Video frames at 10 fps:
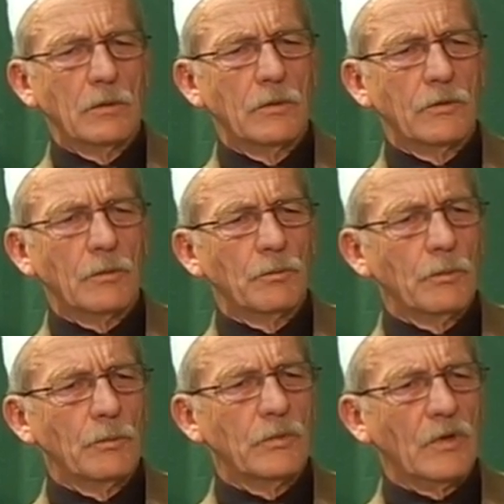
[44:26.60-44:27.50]

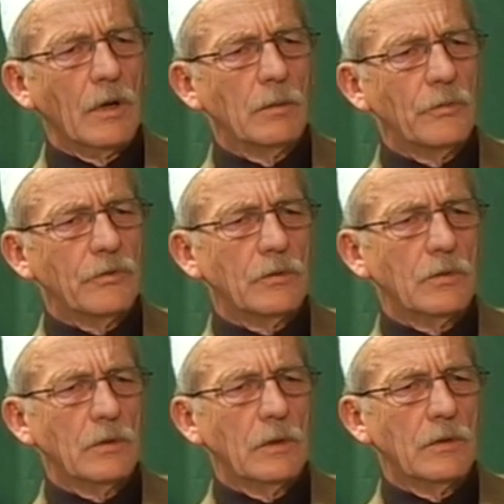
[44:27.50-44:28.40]
some
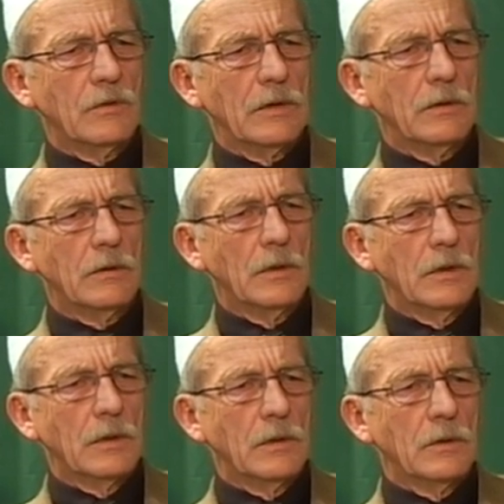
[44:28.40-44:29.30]
Psalms he has written,
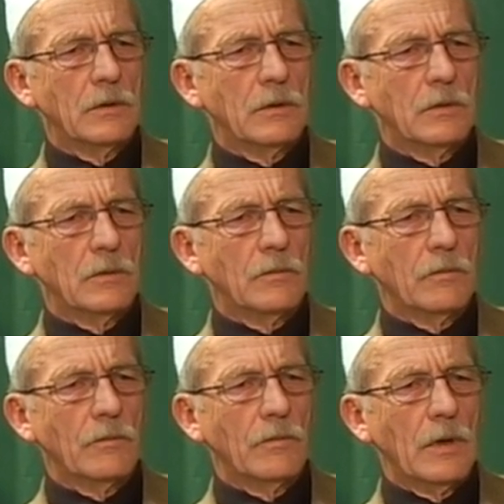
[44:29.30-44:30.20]

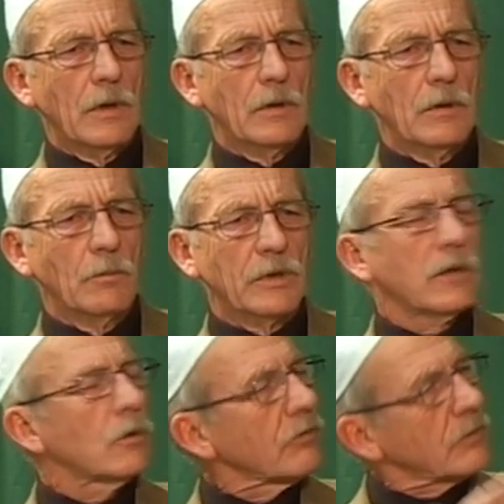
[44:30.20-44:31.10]
but I
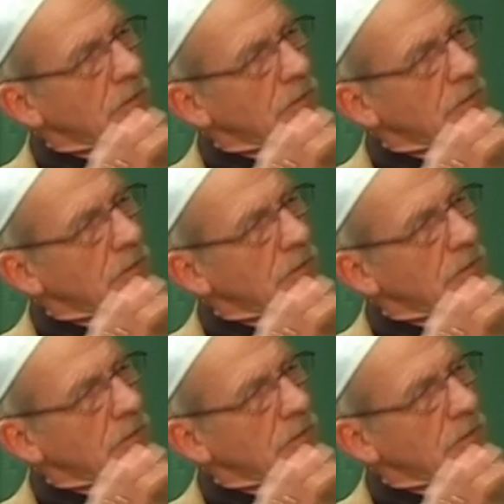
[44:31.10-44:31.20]
don't